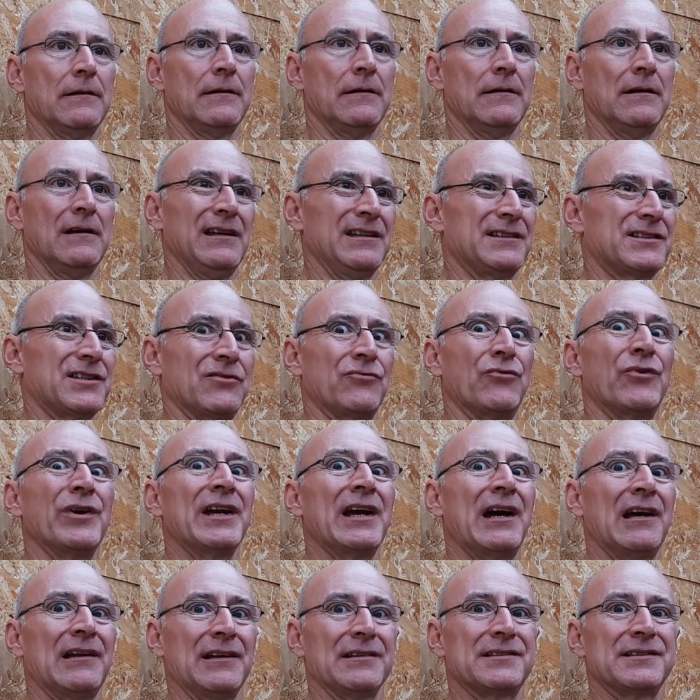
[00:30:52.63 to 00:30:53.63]
it's a
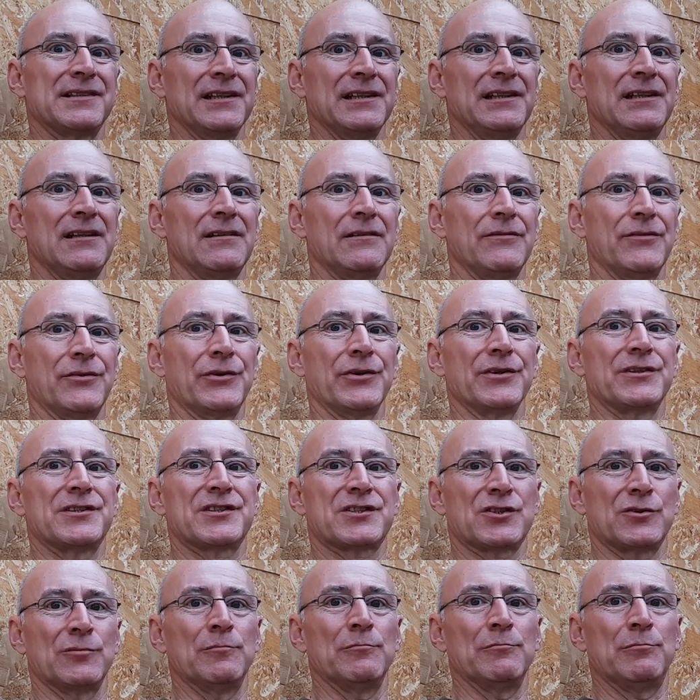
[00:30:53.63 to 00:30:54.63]
reality that at
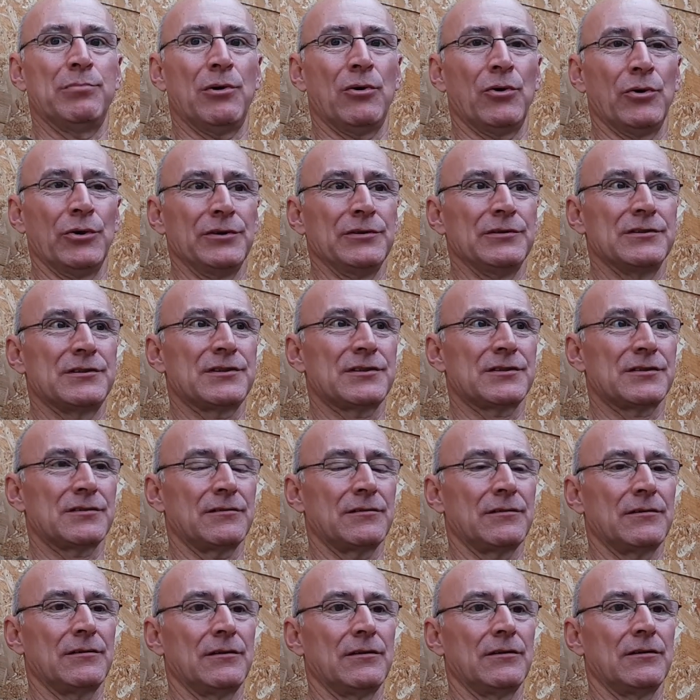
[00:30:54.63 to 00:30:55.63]
some point
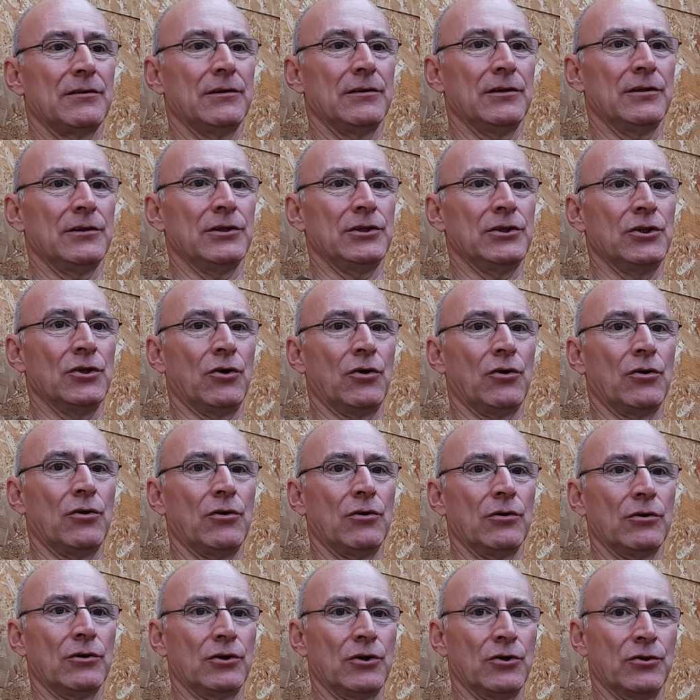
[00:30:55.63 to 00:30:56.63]

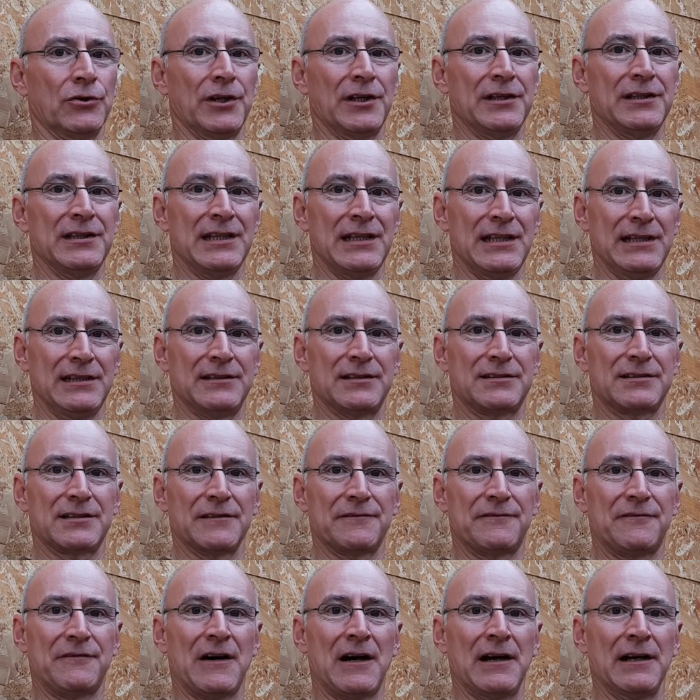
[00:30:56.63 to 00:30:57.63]
you're going to need to
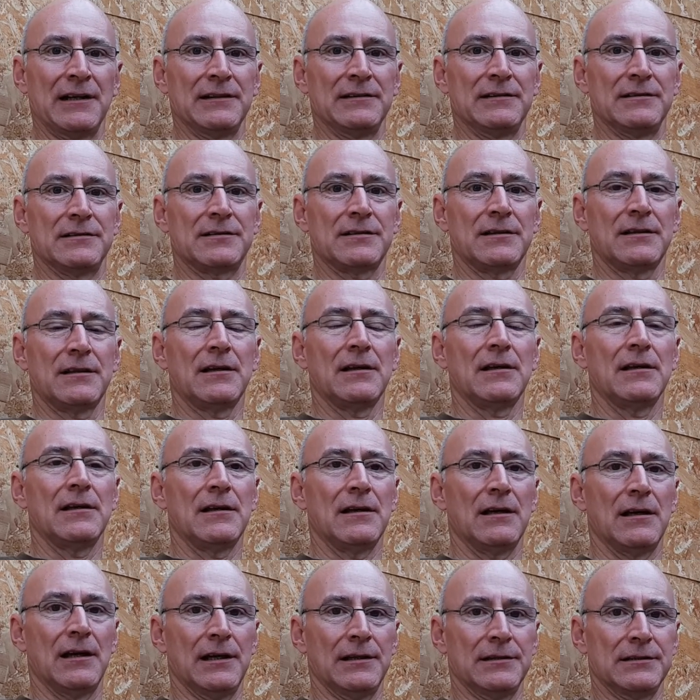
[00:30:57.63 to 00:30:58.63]
find
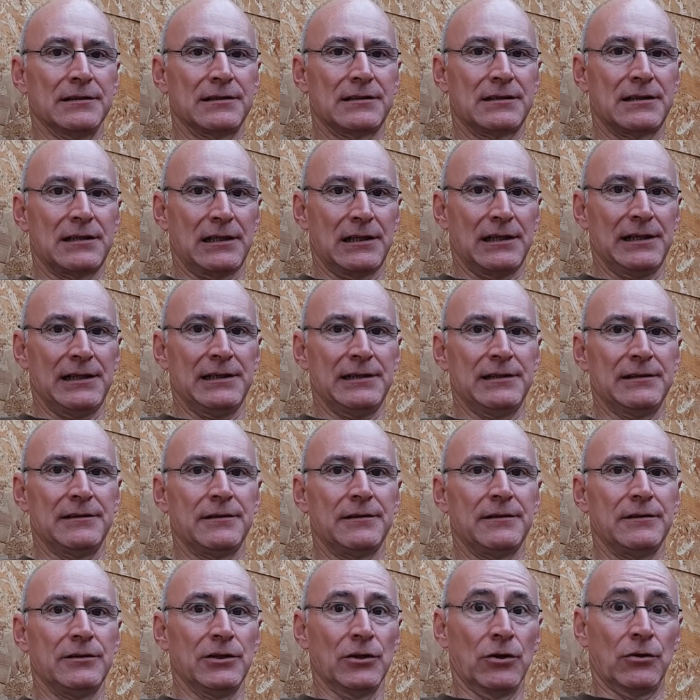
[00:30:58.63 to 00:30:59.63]
and clean
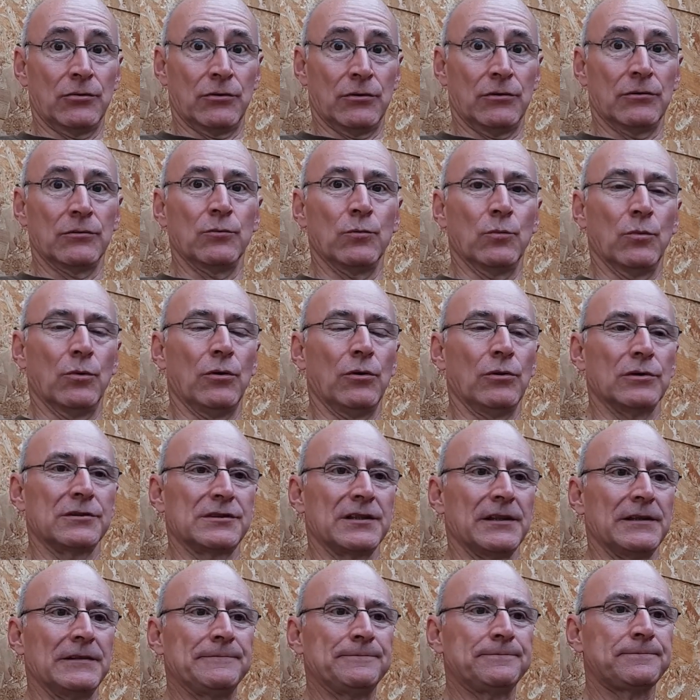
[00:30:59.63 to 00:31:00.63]
your own water.